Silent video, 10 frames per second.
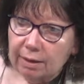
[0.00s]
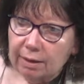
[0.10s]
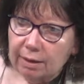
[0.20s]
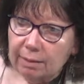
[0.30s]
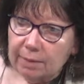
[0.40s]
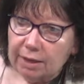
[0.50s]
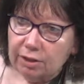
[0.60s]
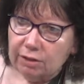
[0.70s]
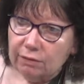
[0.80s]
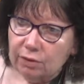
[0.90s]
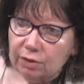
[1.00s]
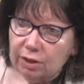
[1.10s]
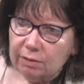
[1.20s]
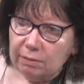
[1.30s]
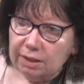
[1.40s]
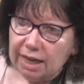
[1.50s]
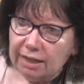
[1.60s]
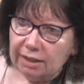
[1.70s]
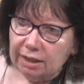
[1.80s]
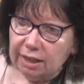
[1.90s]
Imagine if you're the
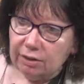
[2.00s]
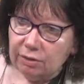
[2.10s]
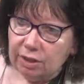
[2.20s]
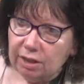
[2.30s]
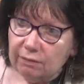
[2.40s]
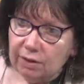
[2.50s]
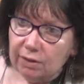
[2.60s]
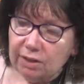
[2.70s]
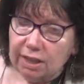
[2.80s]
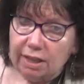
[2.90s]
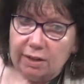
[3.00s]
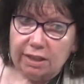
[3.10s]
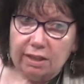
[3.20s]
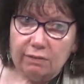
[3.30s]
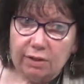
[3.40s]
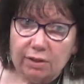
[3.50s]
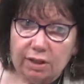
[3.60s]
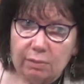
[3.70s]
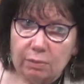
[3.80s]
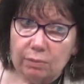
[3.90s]
tax collector instead of the Pharisee. Now, I said the
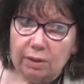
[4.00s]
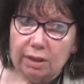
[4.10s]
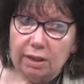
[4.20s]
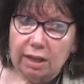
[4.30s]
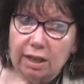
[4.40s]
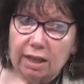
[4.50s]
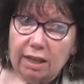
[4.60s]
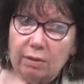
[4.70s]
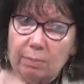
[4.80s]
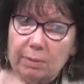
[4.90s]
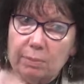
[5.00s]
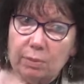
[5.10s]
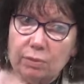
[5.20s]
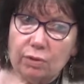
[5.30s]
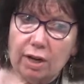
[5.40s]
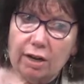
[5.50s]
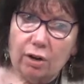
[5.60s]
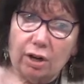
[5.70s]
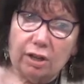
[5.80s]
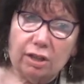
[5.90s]
Pharisee were really, there were people who were trying
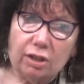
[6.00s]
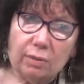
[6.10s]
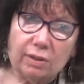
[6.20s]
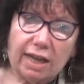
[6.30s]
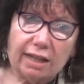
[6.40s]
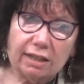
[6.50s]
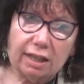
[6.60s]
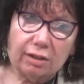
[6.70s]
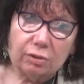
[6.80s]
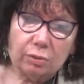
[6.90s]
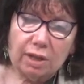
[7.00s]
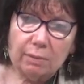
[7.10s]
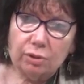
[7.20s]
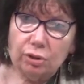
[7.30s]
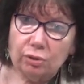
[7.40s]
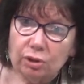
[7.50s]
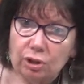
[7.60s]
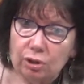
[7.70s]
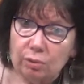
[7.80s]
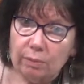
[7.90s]
hard. You know what tax collectors were? They were Jews
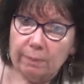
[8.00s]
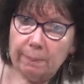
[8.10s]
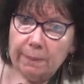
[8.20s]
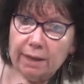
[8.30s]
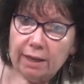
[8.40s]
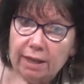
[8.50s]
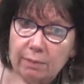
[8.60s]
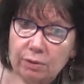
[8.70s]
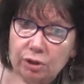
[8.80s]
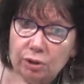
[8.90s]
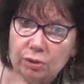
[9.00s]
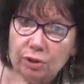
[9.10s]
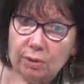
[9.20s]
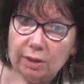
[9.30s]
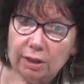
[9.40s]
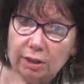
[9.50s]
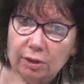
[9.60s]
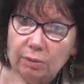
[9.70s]
too. They were Jews who had colluded with